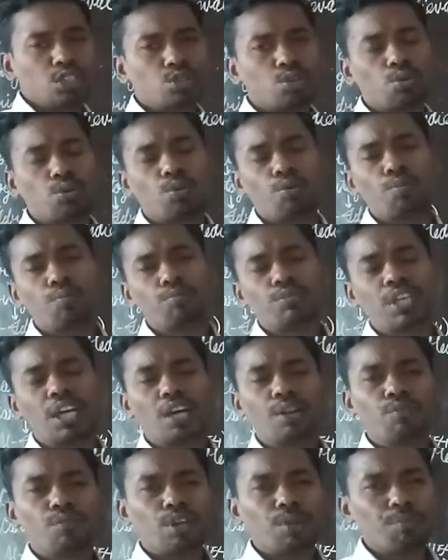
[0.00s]
So
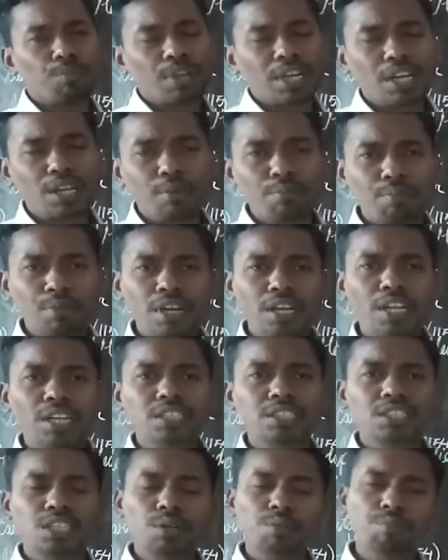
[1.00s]
there were many
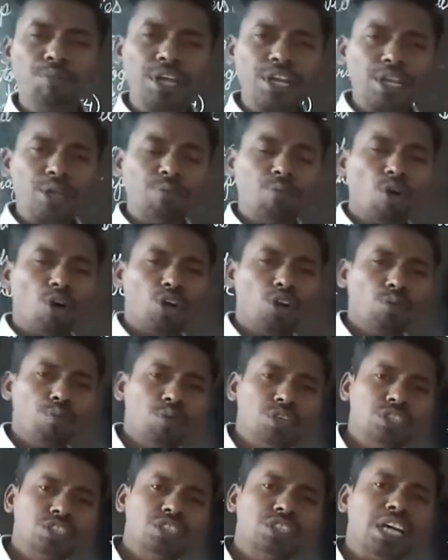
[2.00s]
buildings and many
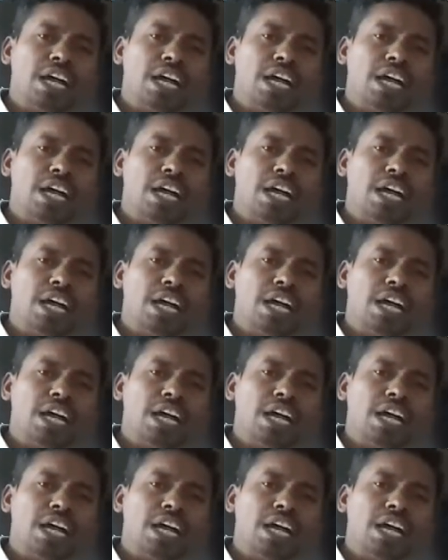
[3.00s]
monuments